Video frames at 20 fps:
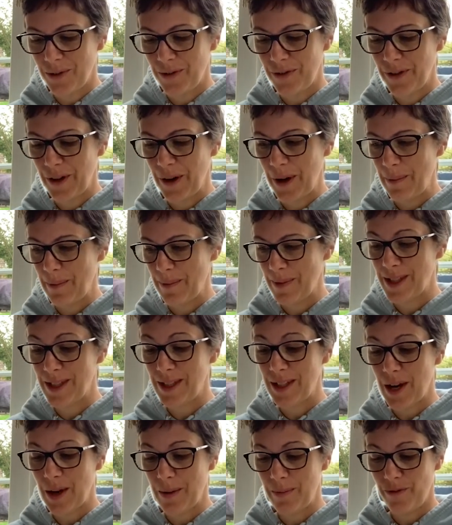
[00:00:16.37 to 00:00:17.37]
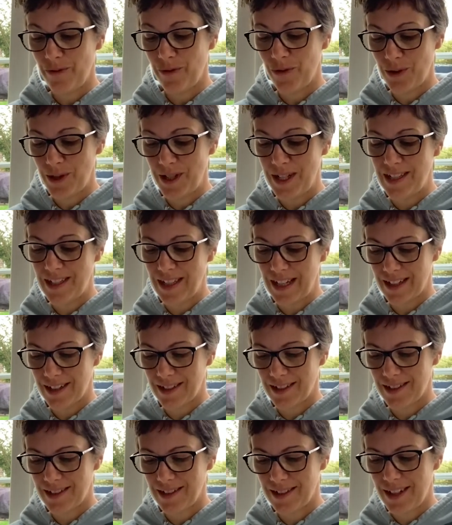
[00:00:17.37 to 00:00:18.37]
from Psalm
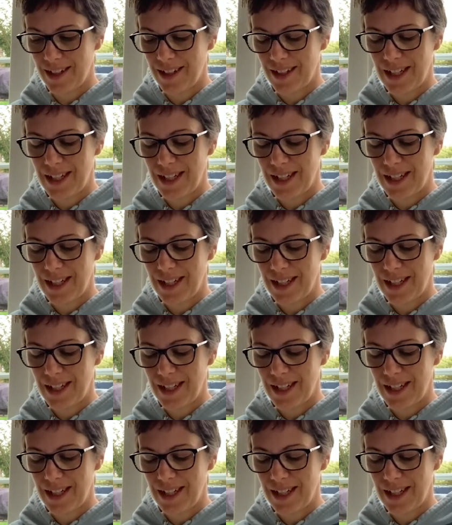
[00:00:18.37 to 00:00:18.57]
46.